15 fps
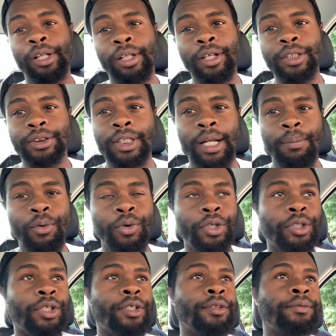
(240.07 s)
clothes that I'm going
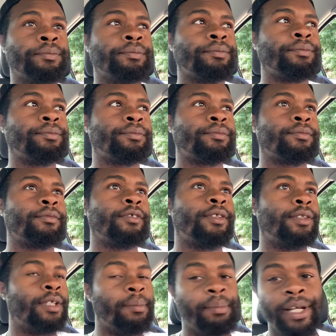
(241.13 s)
to do,
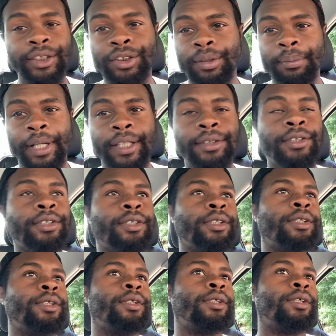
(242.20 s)
the
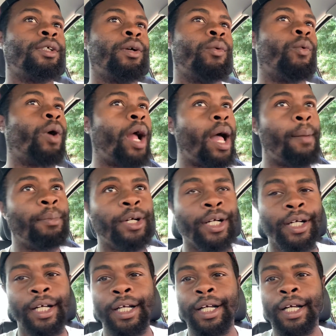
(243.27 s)
measurements, where I'm
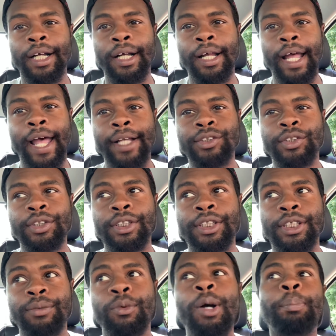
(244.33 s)

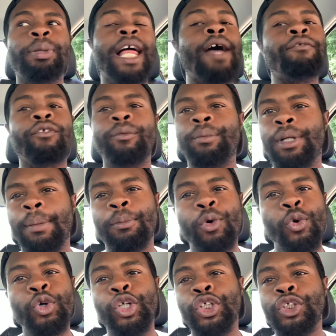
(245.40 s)
actually, what platform I'm
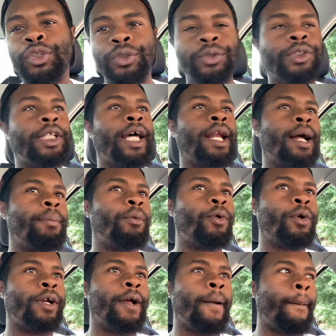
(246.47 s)
going to use that I'm
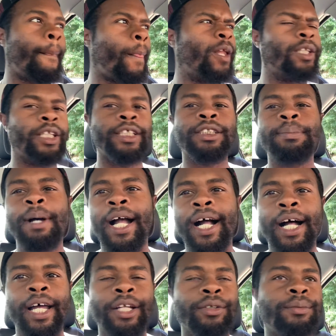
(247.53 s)
going to list my
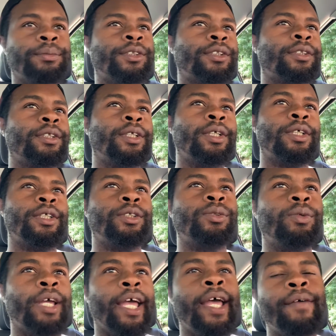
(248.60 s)
items.
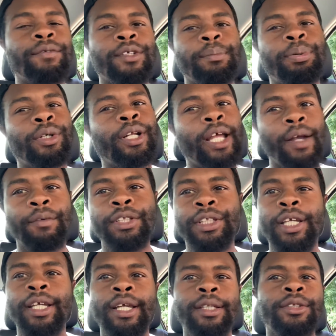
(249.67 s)
You have to put
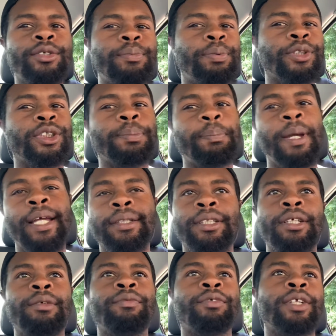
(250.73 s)
everything into
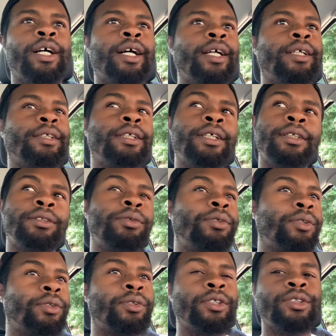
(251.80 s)
perspective. Like, you
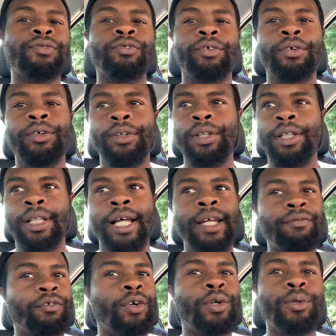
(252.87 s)
can do this for
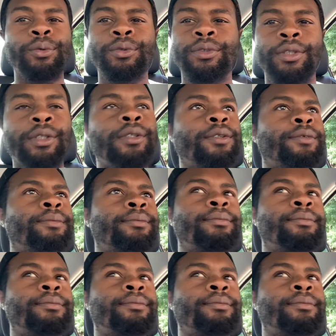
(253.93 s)
life goals too.